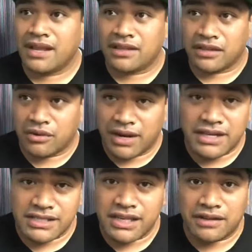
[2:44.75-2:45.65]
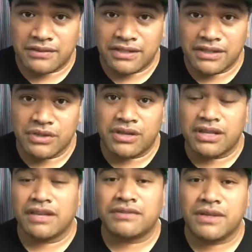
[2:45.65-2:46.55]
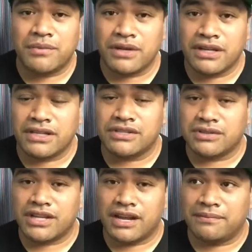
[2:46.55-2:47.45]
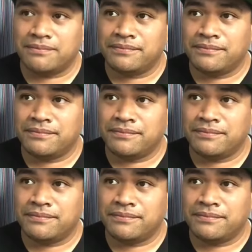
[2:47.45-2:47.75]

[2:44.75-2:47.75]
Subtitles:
The greatest gift you can give someone is your time.